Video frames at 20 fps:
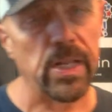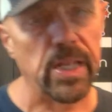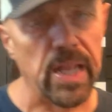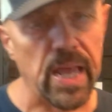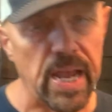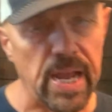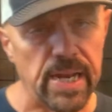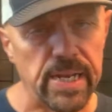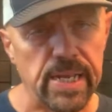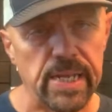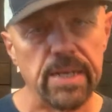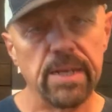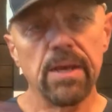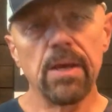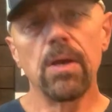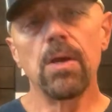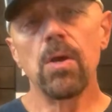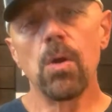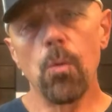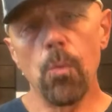landing.
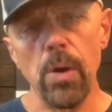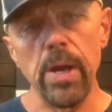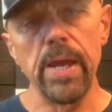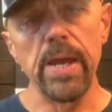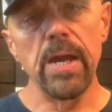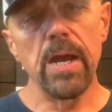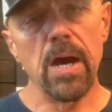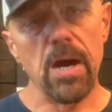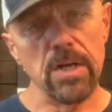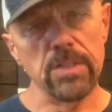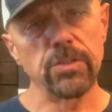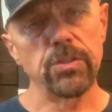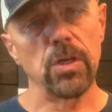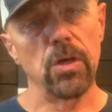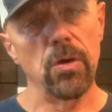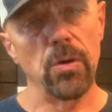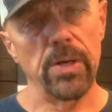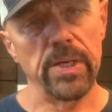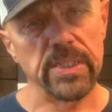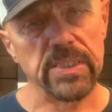We are
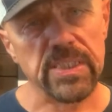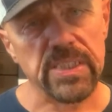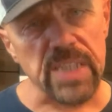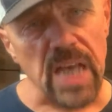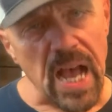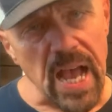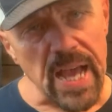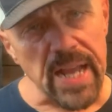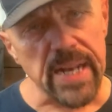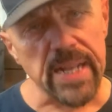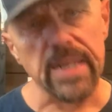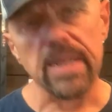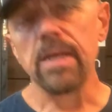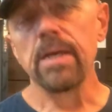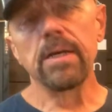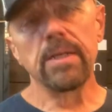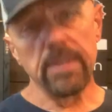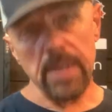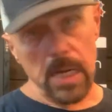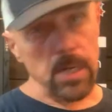so excited
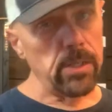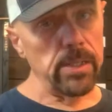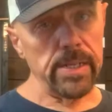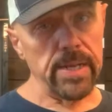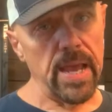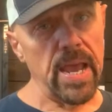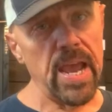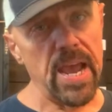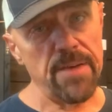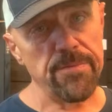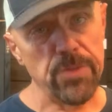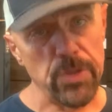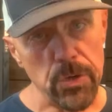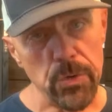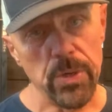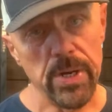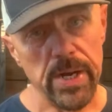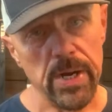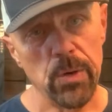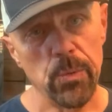not only to have
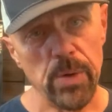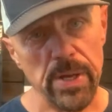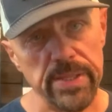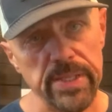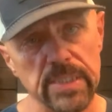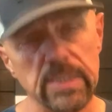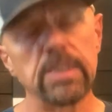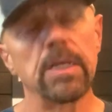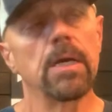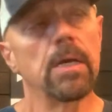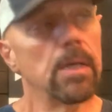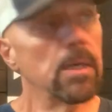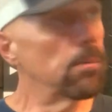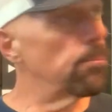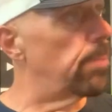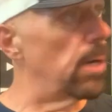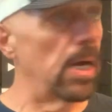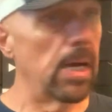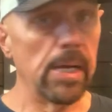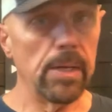you here with us,
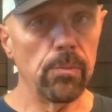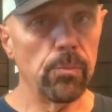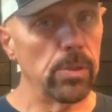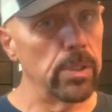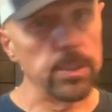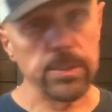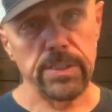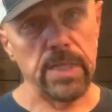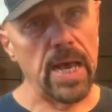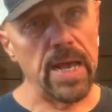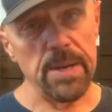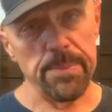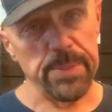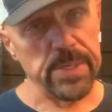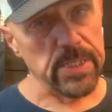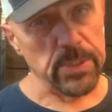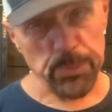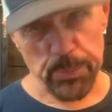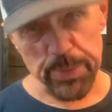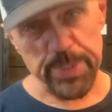but we're excited
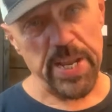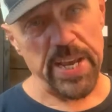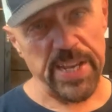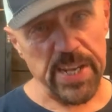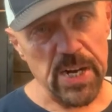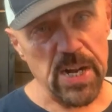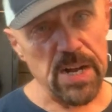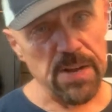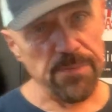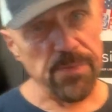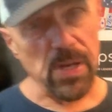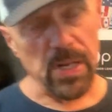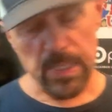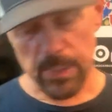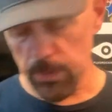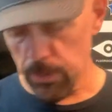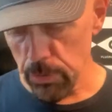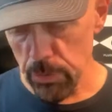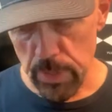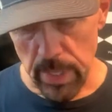because we're taking off on a
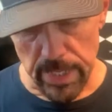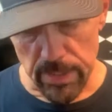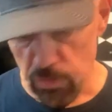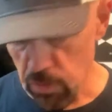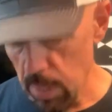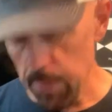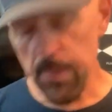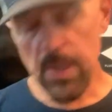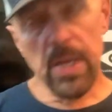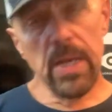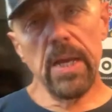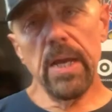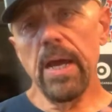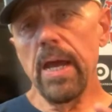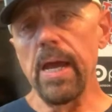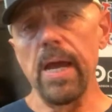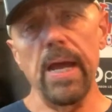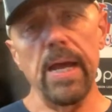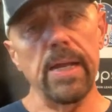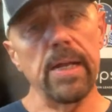two-day trip.
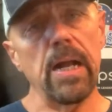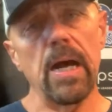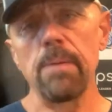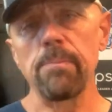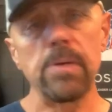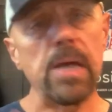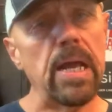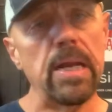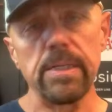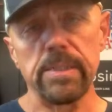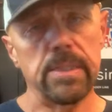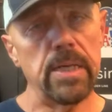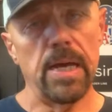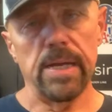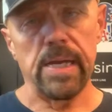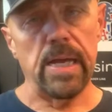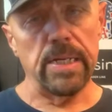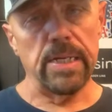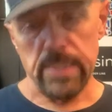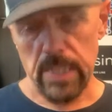And I gotta
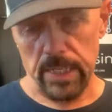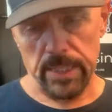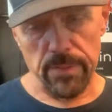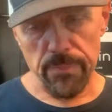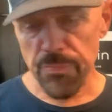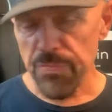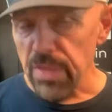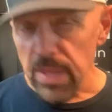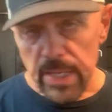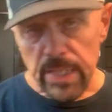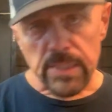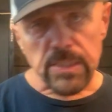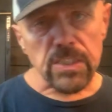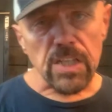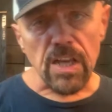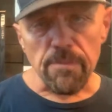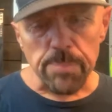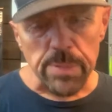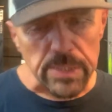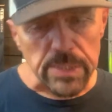tell you, things
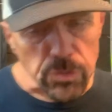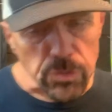have been